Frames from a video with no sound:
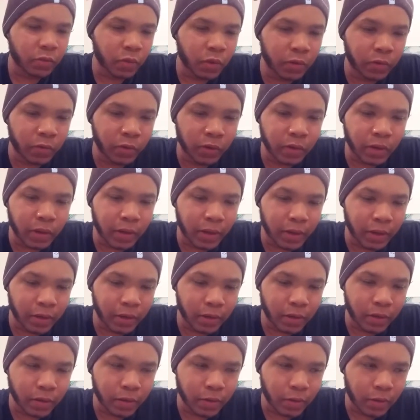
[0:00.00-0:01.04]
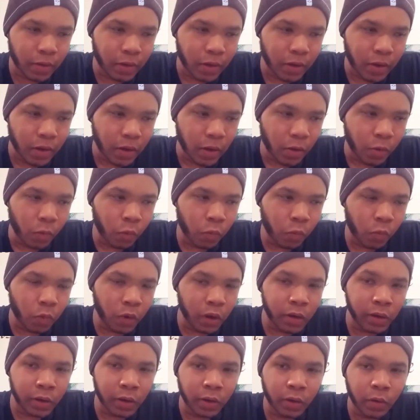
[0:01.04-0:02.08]
just wondering, like,
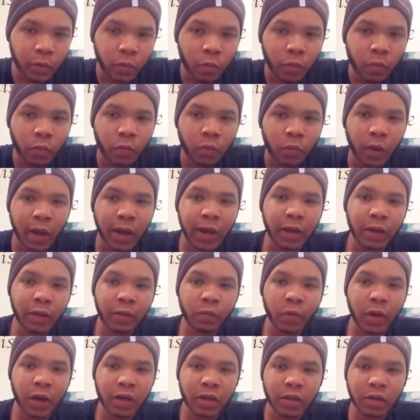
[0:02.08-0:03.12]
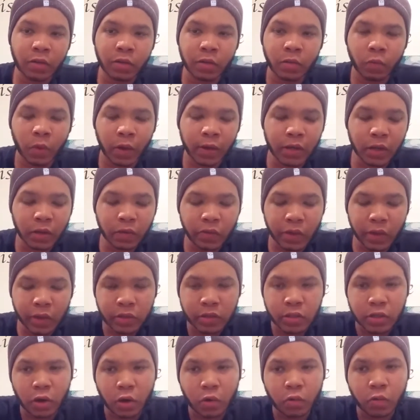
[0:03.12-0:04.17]
why did
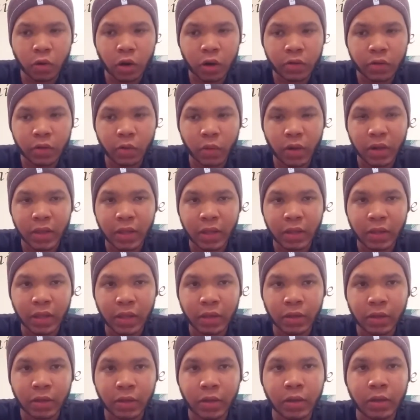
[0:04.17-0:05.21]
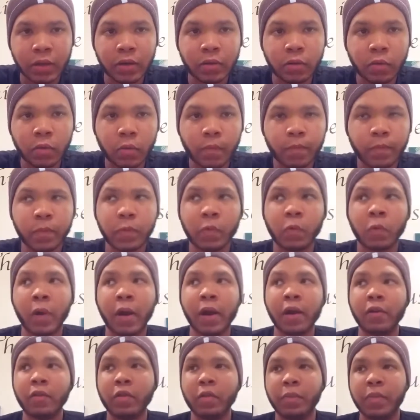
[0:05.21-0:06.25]
things go wrong the way that they did?
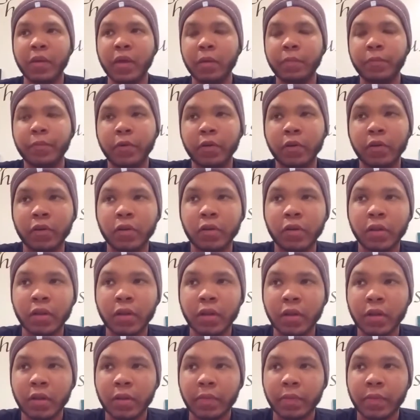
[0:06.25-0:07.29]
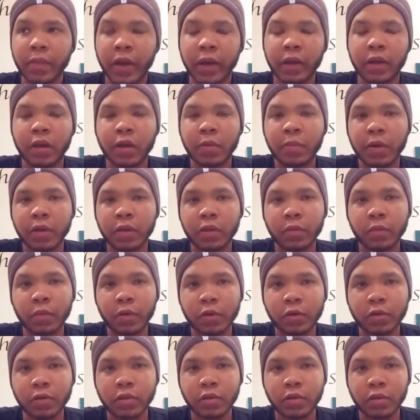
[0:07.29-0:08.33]
Why are the people that I care about the
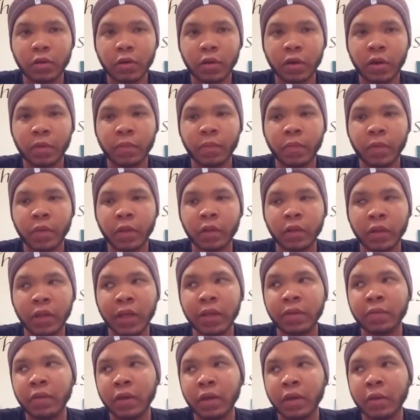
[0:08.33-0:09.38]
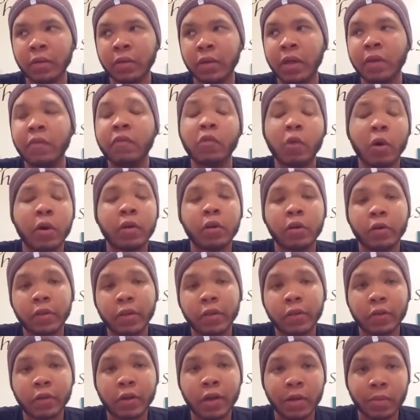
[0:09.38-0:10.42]
most leaving, even though I
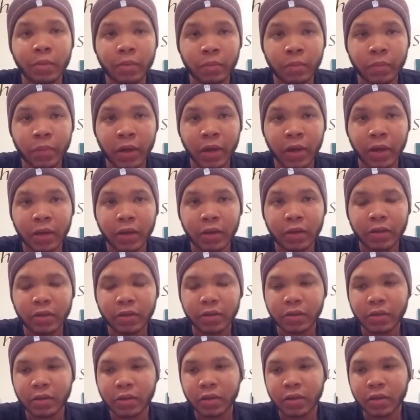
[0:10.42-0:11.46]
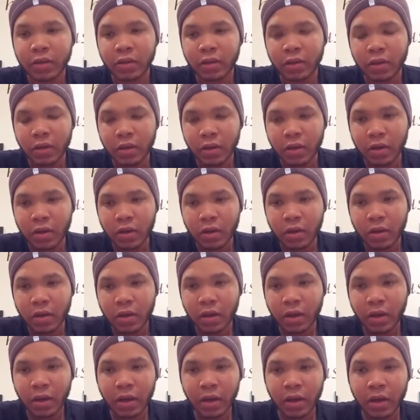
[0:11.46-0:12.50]
know that they're coming back?
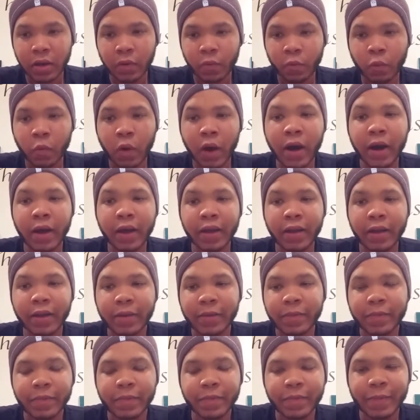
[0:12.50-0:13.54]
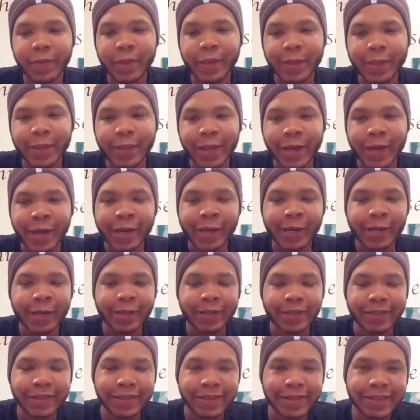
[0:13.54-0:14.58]
And why the
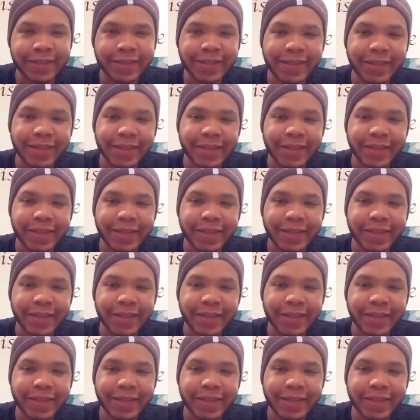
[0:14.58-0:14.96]
hell